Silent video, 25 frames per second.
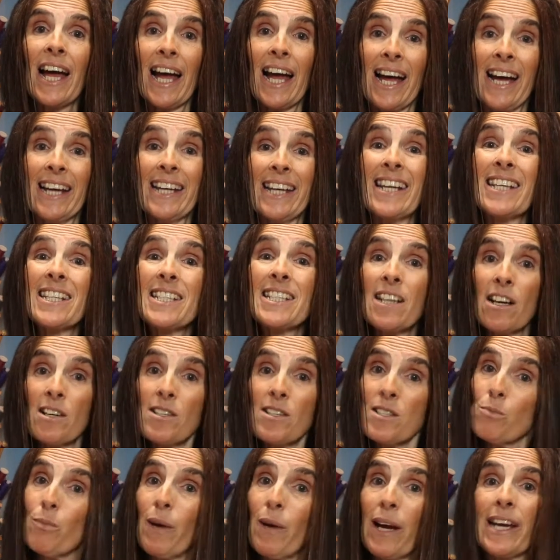and it
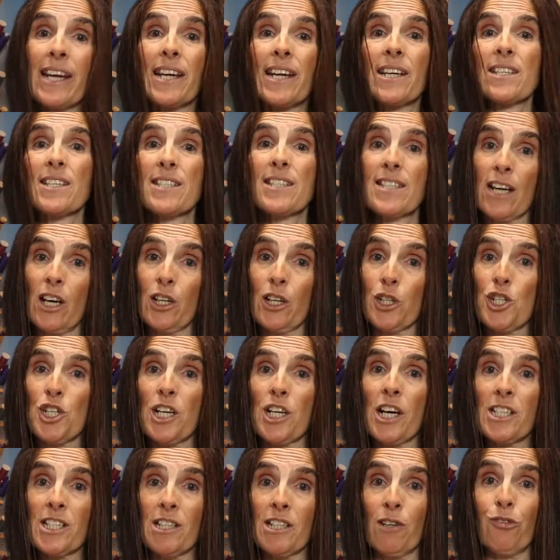does make such
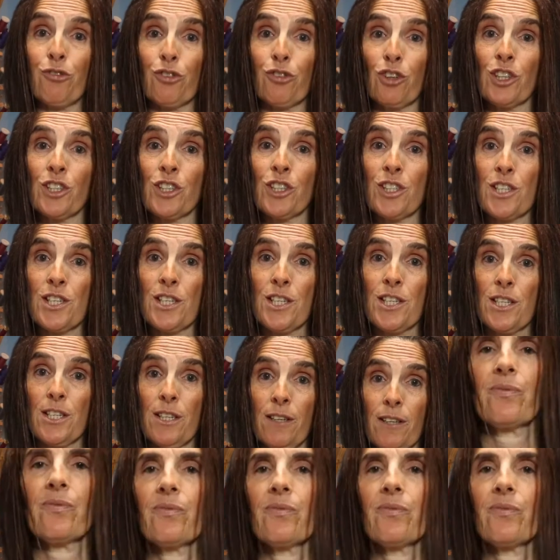a difference.